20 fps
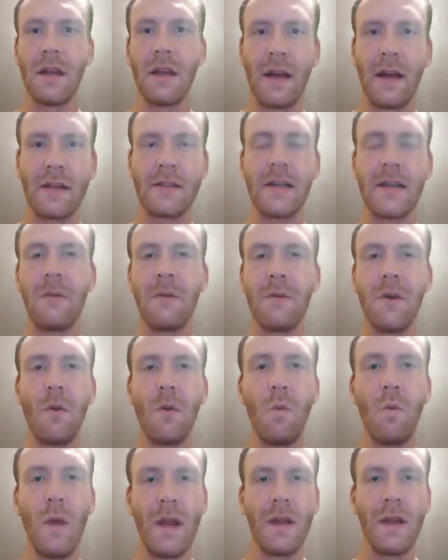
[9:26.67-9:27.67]
That's how
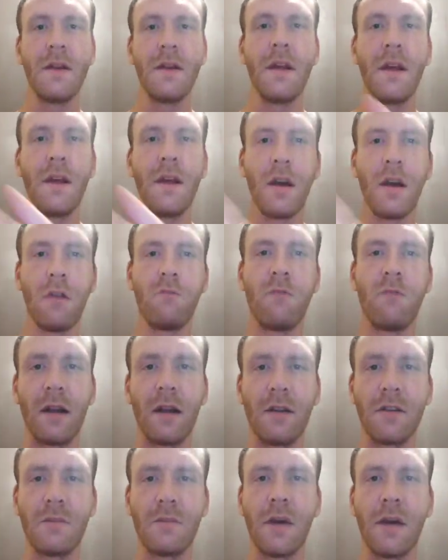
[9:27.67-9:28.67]
you win a
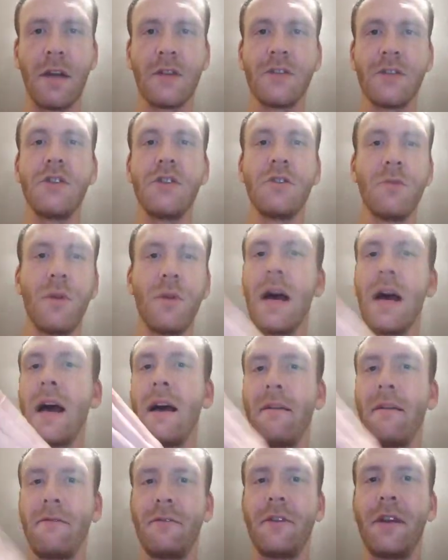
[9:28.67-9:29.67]
ranked match. You don't
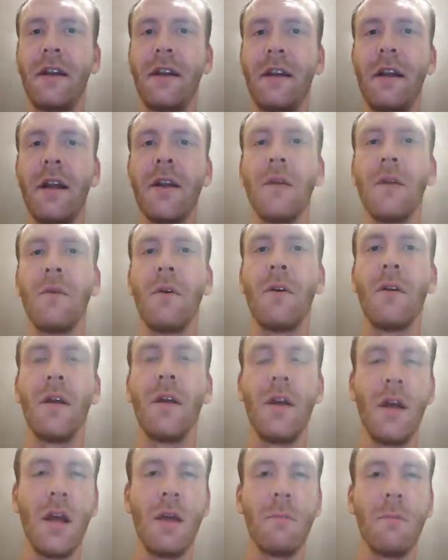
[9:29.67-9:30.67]
have to kill anyone,
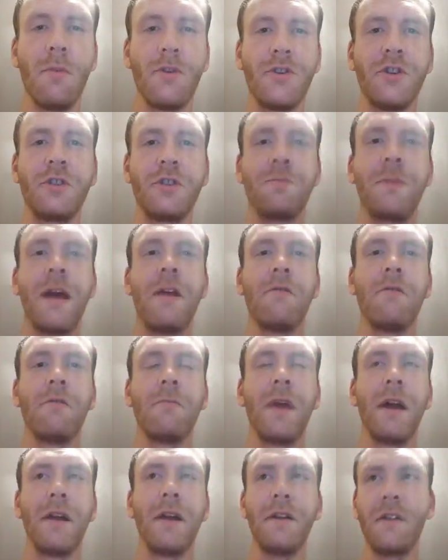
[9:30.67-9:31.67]
but just bear
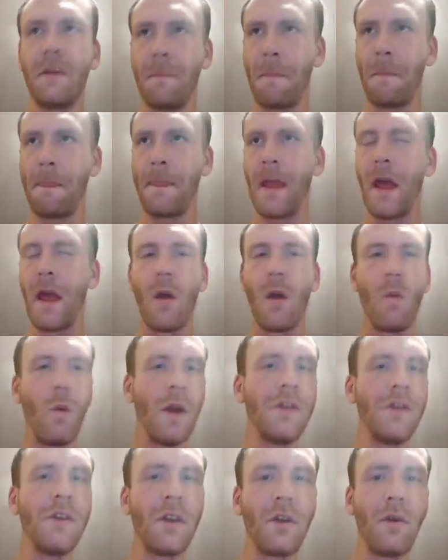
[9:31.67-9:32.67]
in mind,
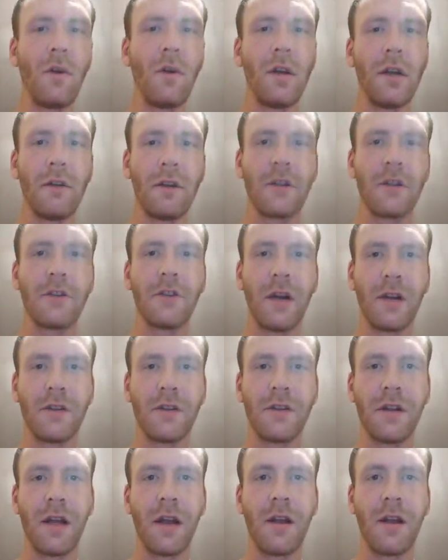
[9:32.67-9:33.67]
when you call your
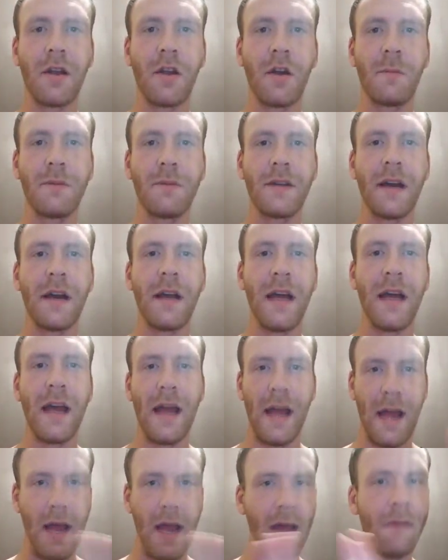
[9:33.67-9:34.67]
extraction helicopter,
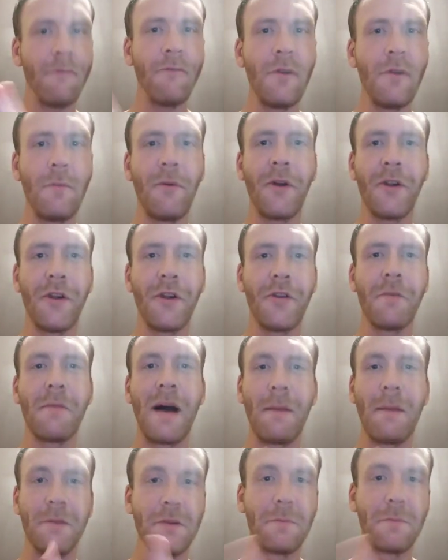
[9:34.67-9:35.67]
everybody on the
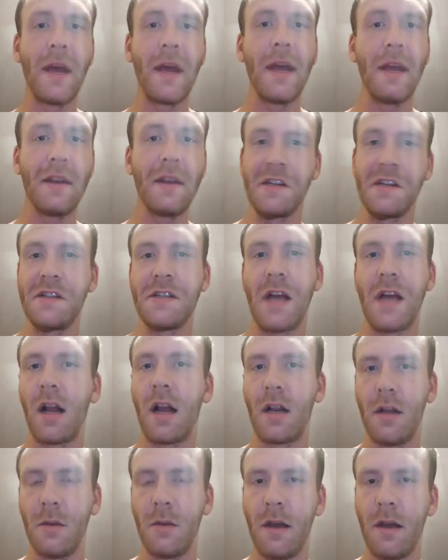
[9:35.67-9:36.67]
map is pinged
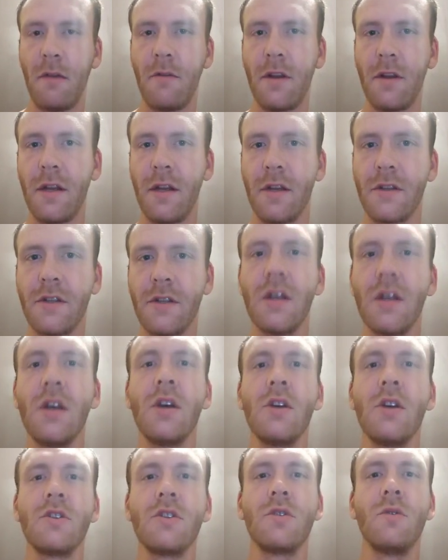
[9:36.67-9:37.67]
exactly where it is.
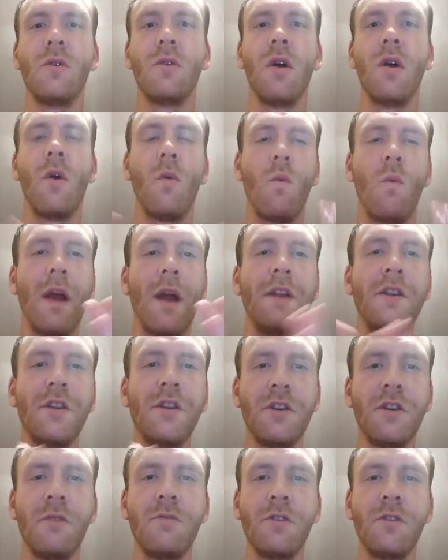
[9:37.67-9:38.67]
So when
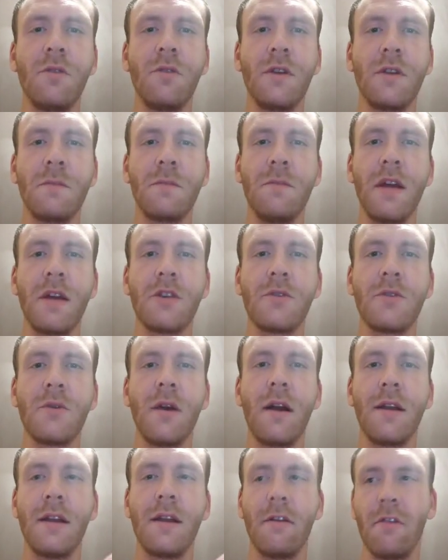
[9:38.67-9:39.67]
you do this, make
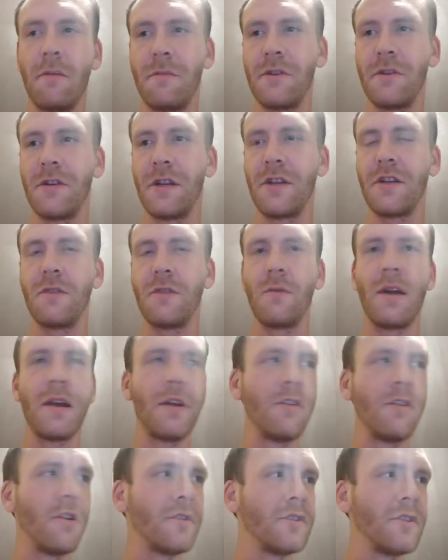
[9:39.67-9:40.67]
sure you're in a position where
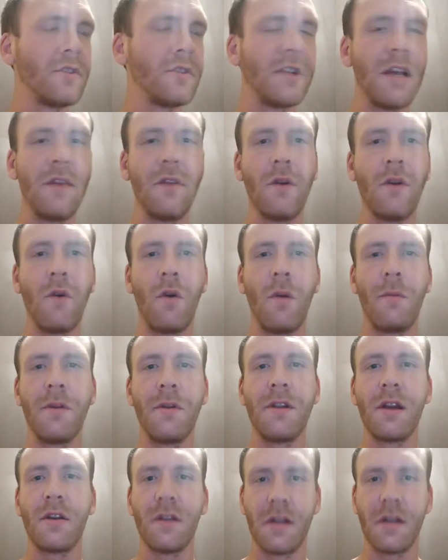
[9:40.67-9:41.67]
you're not just in the
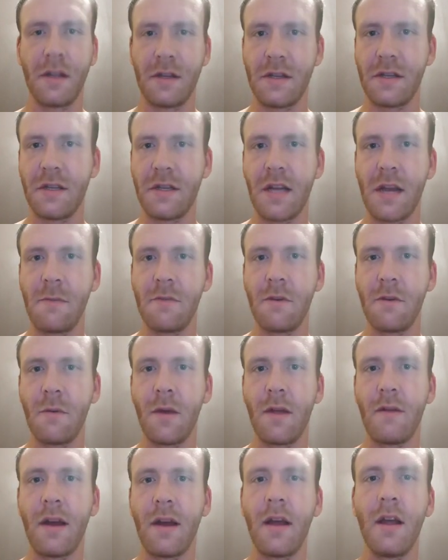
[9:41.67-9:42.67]
open, you're going to get sniped or
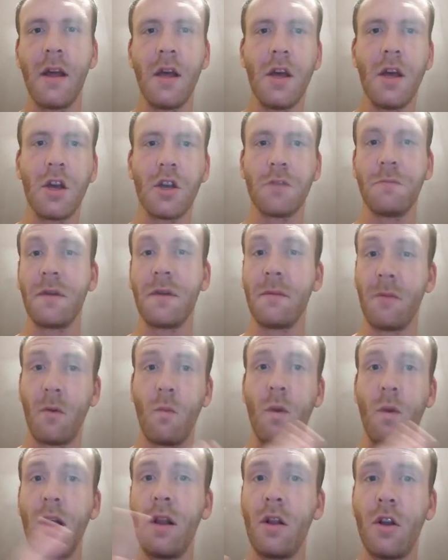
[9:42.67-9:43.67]
whatever, because
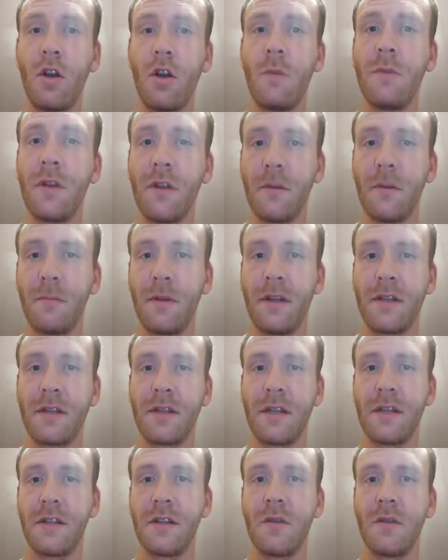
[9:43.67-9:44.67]
people will come to the
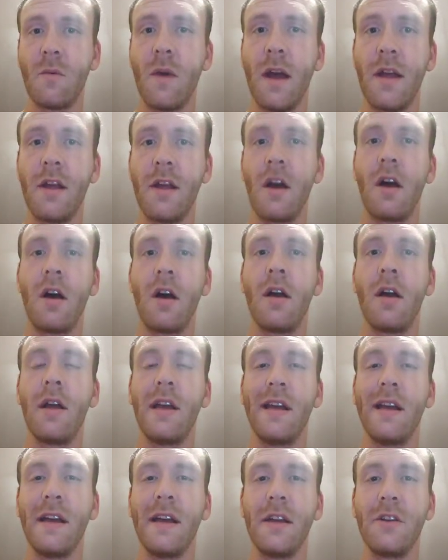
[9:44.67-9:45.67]
position where you are
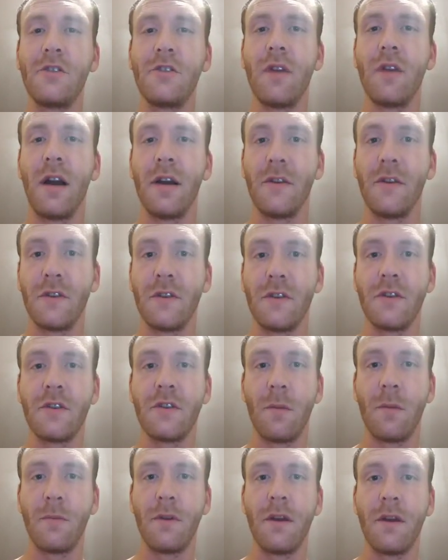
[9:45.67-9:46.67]
and try and
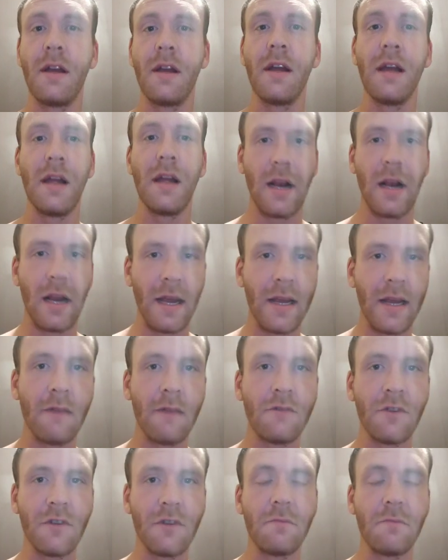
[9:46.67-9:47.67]
stop you, like
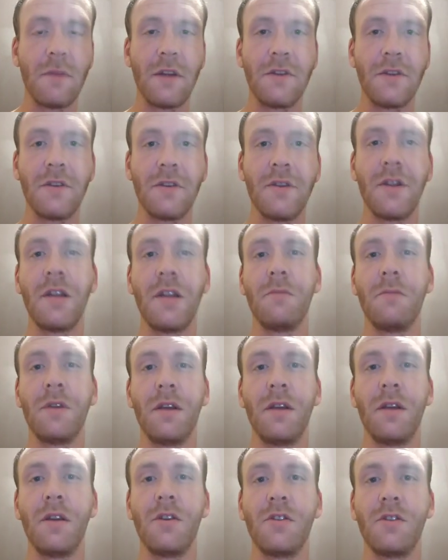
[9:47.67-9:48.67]
I've just mentioned in
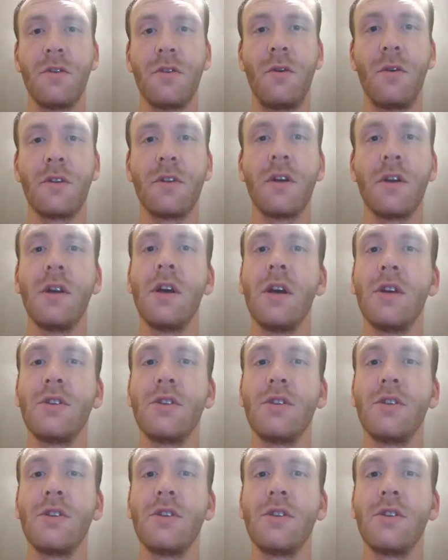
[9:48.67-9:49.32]
my short.